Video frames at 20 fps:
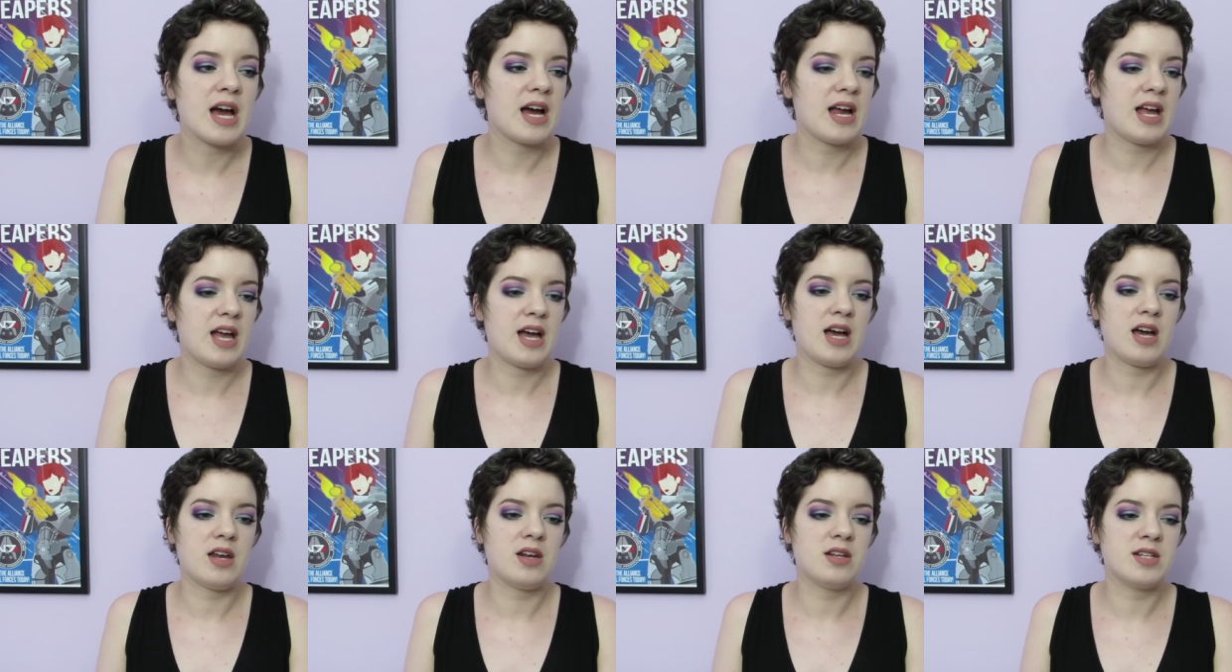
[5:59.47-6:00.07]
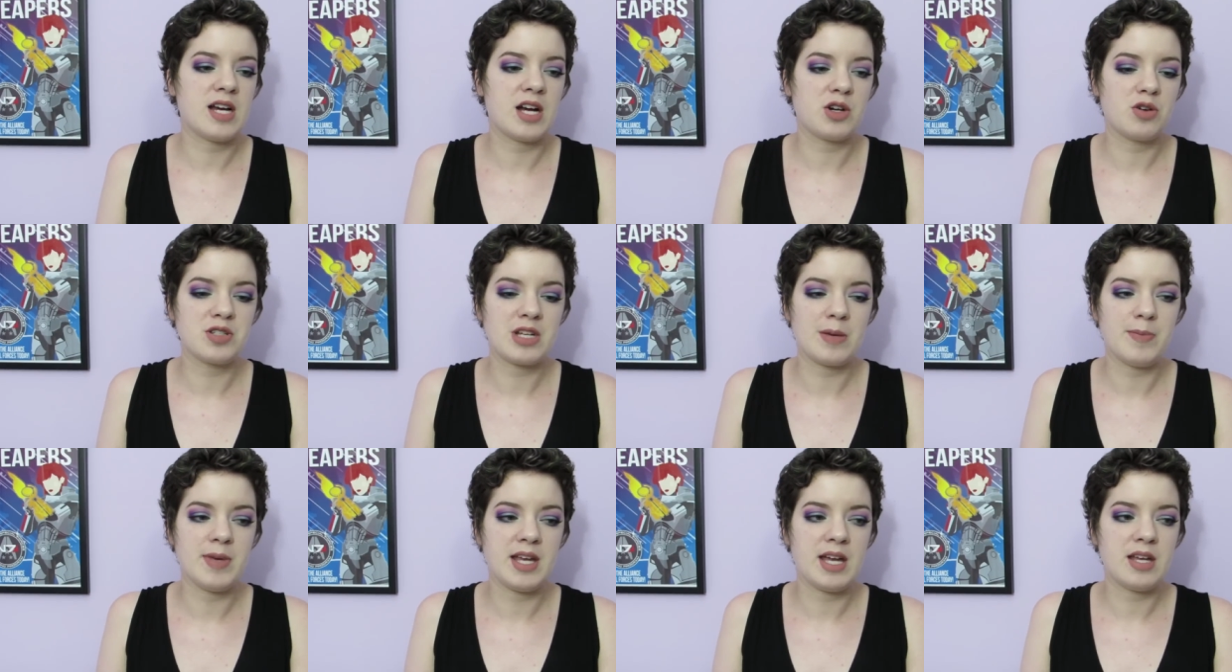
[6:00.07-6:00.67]
I had doctors
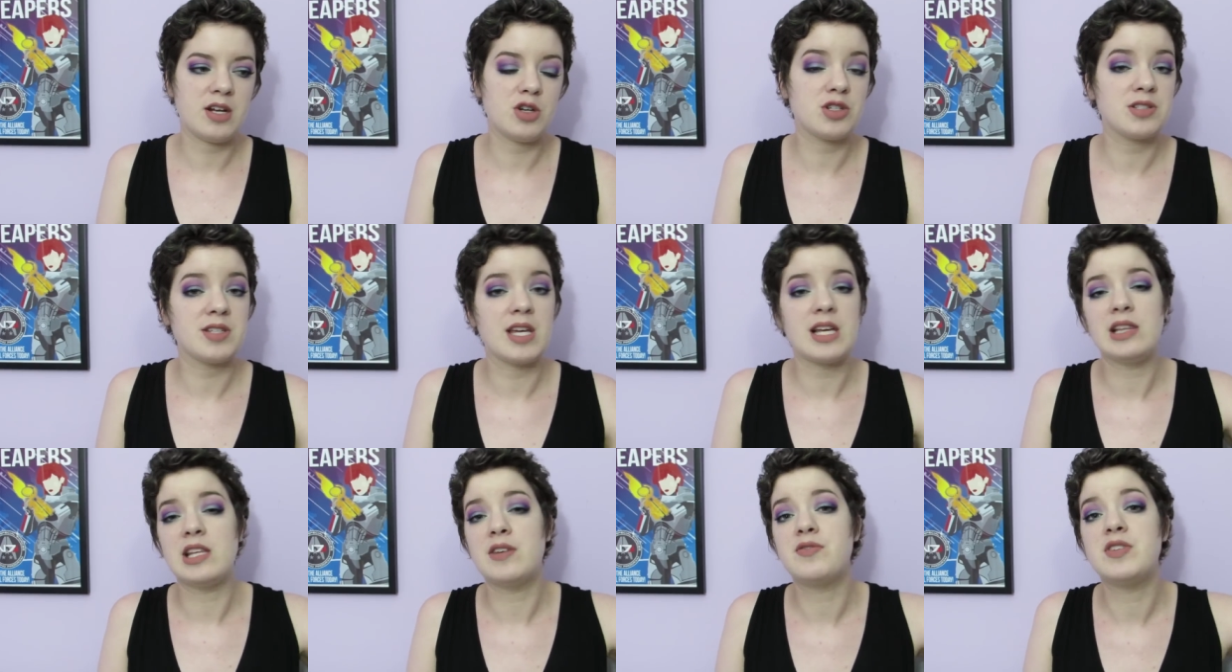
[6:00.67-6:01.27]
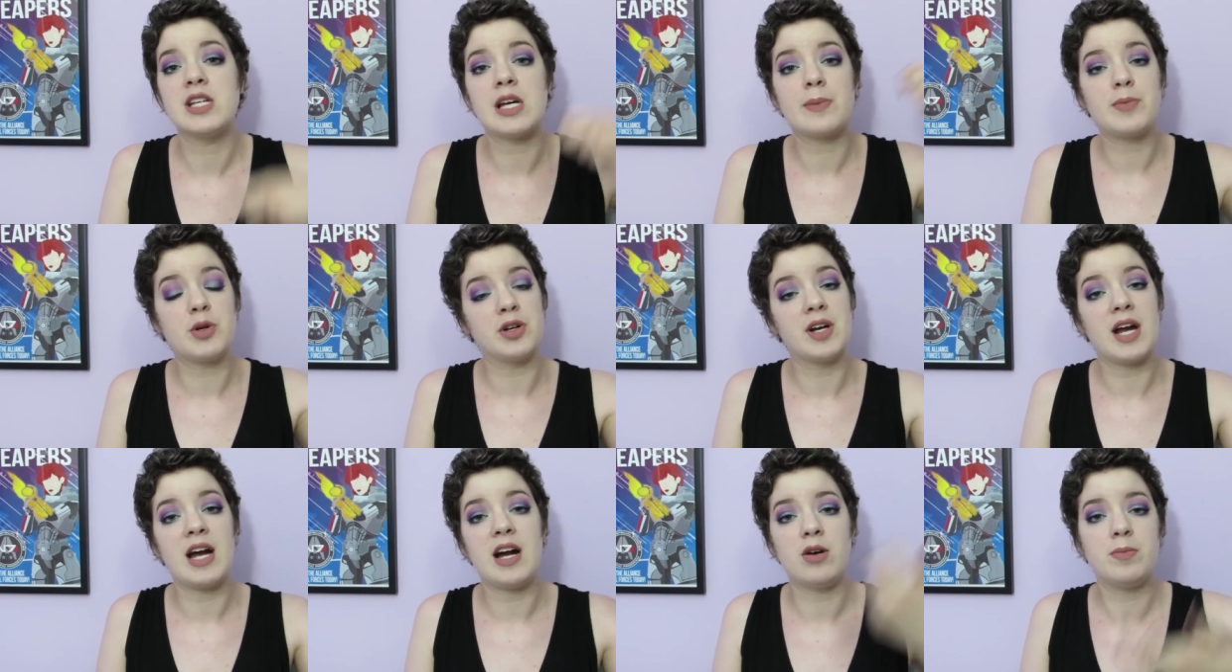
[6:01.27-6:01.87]
coming in and just like lifting up
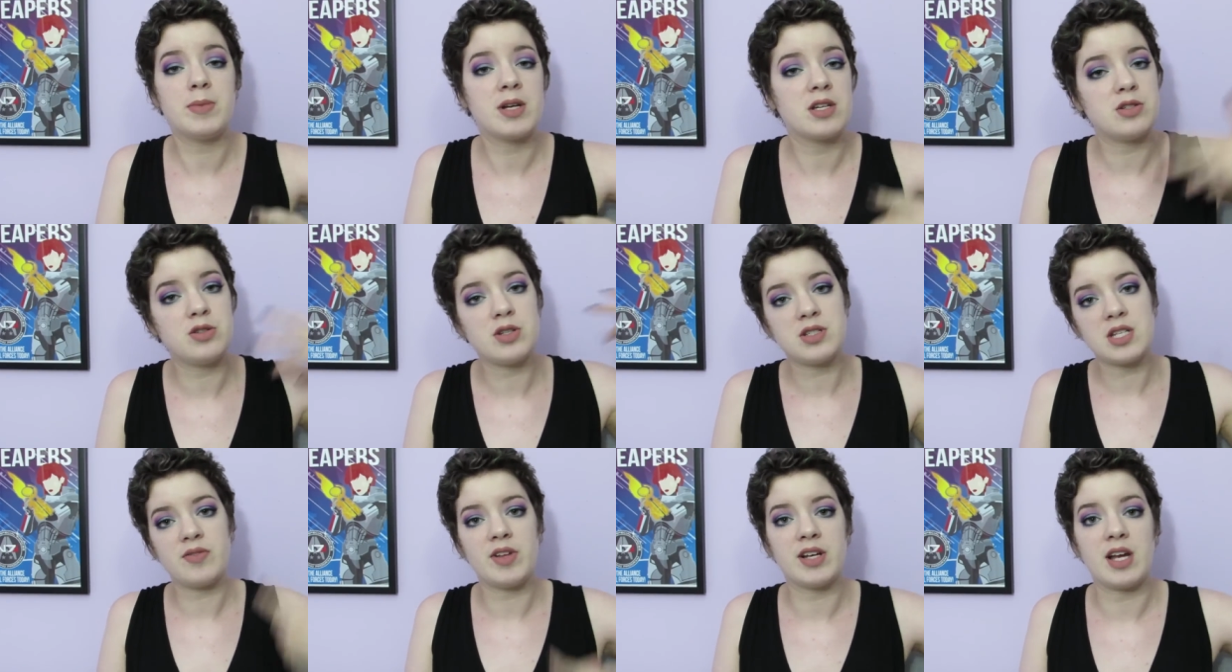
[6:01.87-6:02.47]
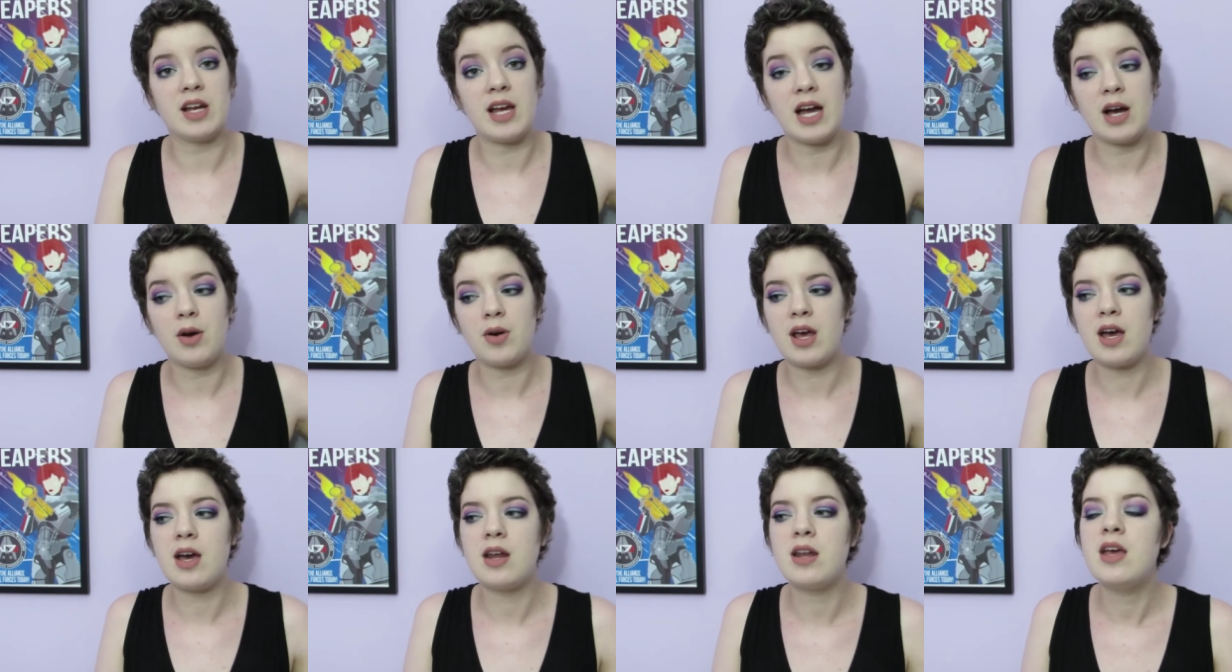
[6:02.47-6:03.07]
your gown because you just have like a
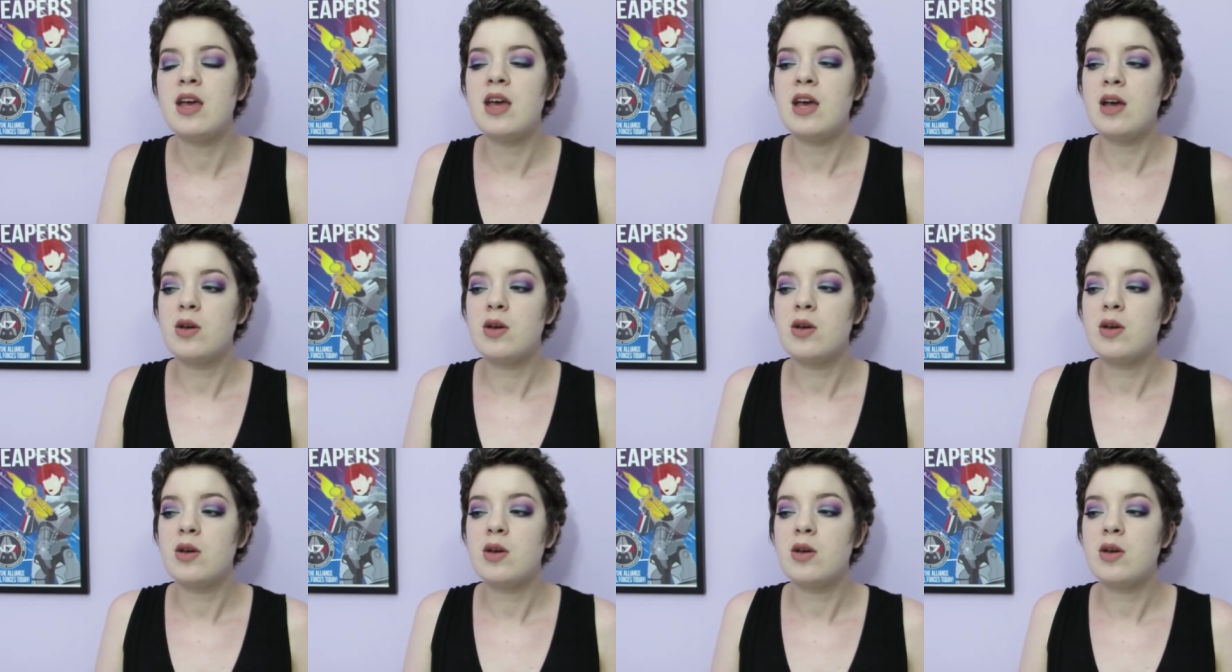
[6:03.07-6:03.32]
gown on,